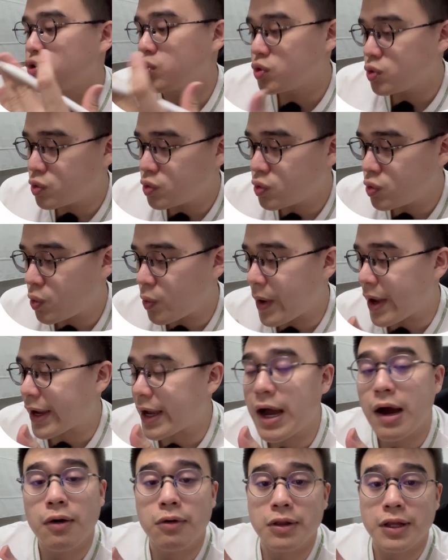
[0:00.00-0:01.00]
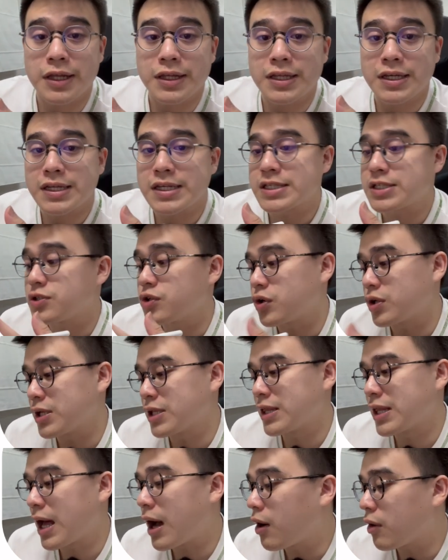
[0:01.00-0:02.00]
2 where calculator is not
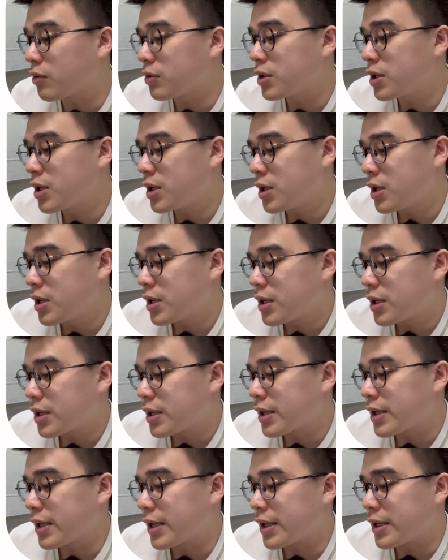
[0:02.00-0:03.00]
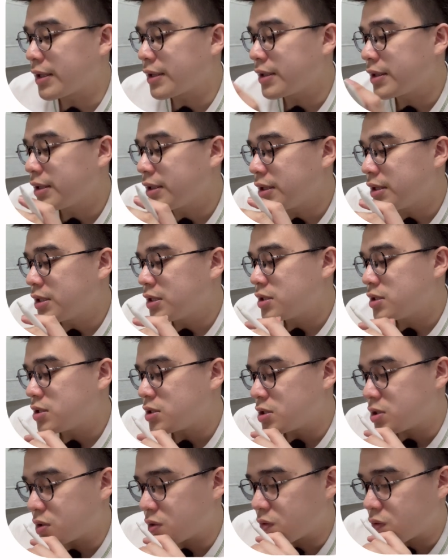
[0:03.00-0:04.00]
allowed. Okay,
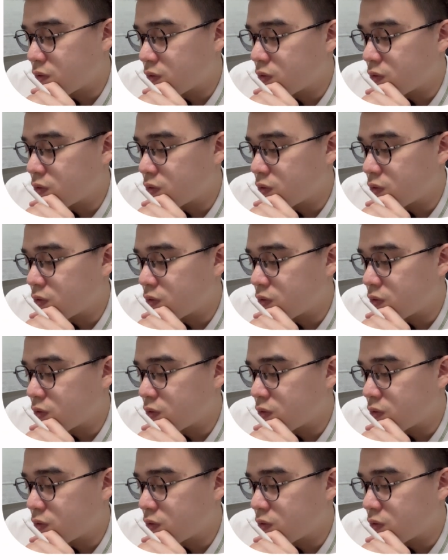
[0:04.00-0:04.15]
so